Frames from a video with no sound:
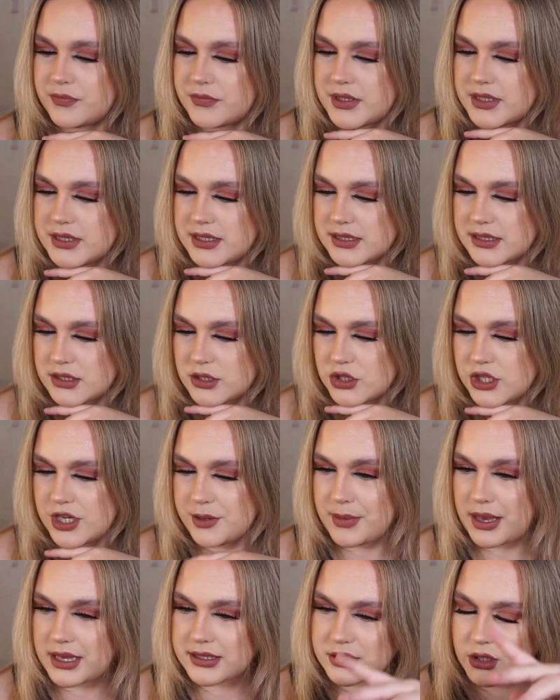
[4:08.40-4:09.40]
Is this a
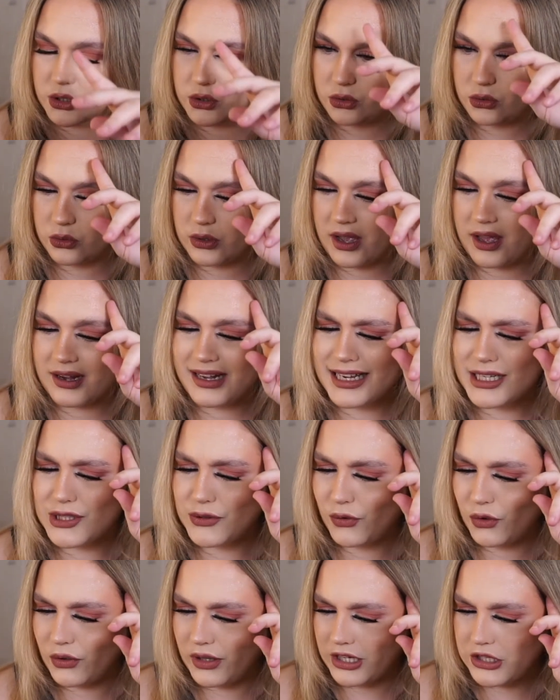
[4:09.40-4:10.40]
sheet mask? Oh, an
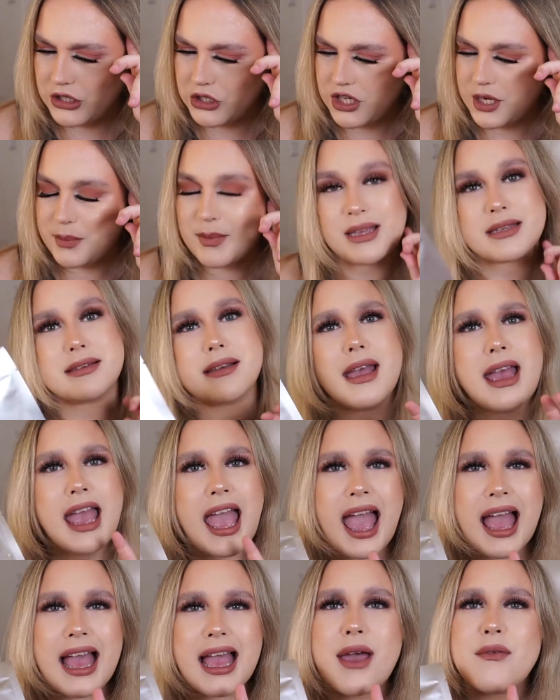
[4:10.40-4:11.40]
exfoliating sheet mask.
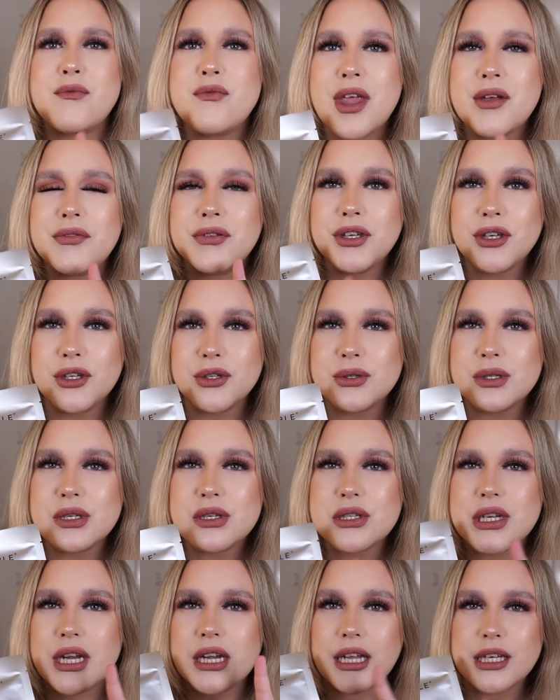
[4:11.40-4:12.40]
I've never
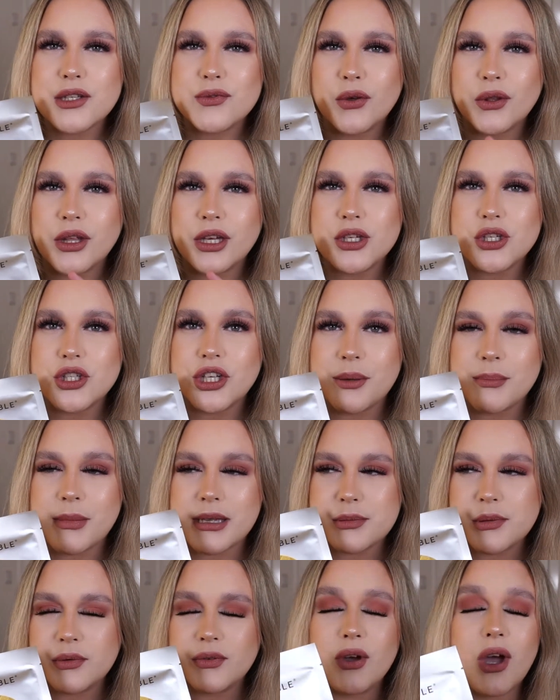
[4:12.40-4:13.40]
used an exfoliating sheet
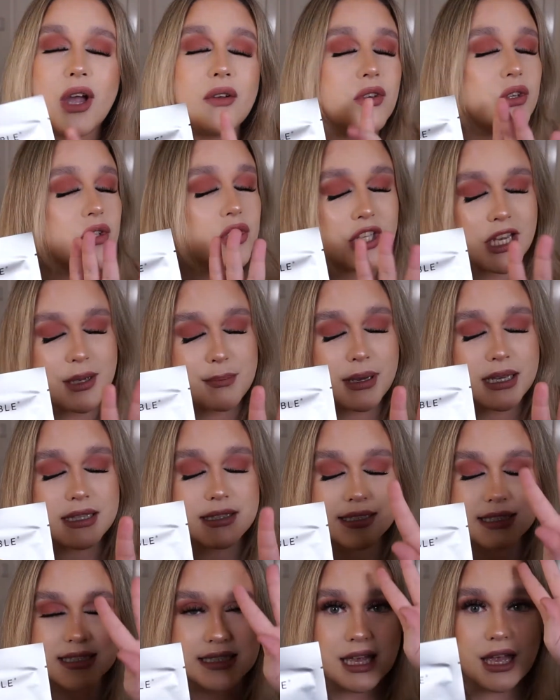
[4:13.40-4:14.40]
mask before. I've used sheet
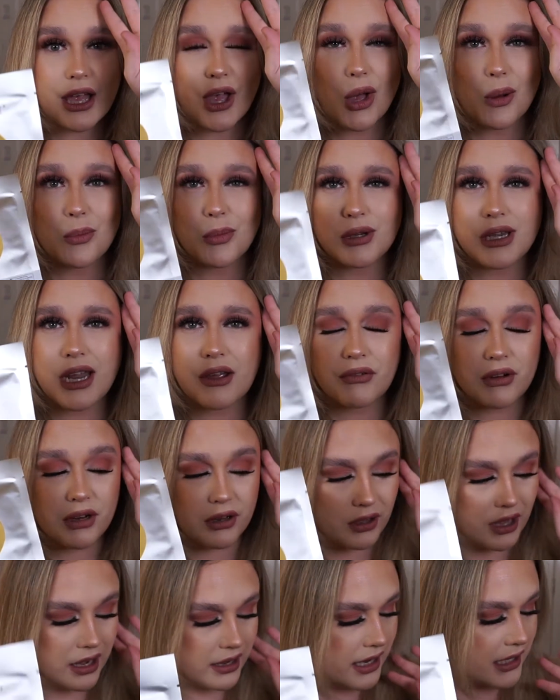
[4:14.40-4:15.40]
masks but
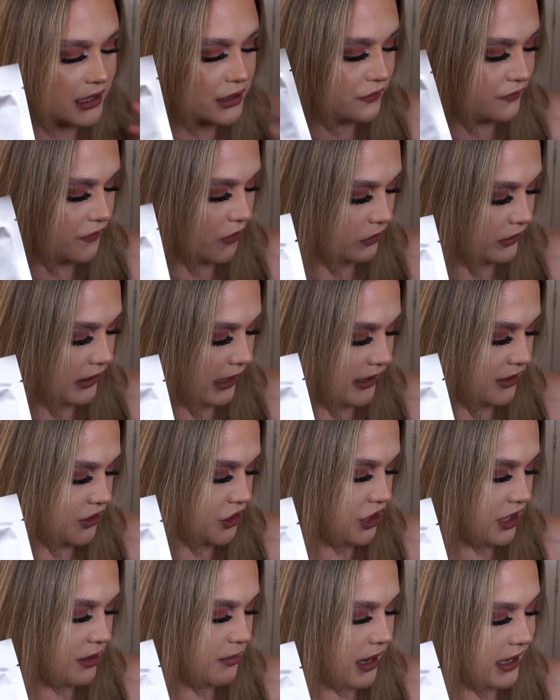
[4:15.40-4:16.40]
never an exfoliating
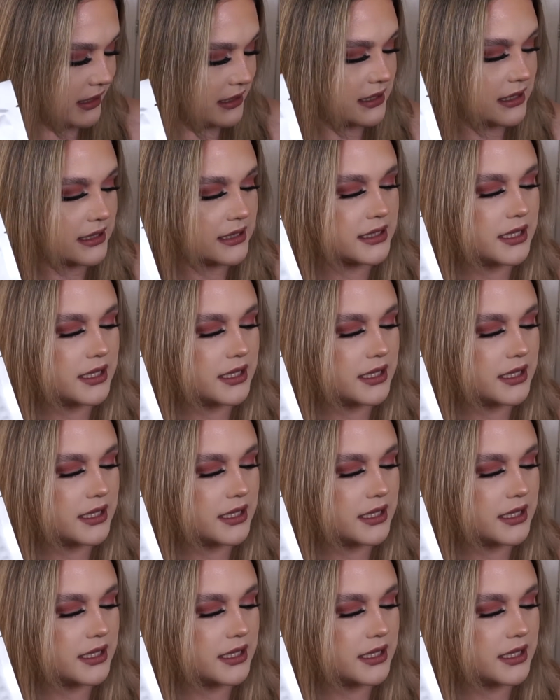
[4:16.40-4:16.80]
sheet mask.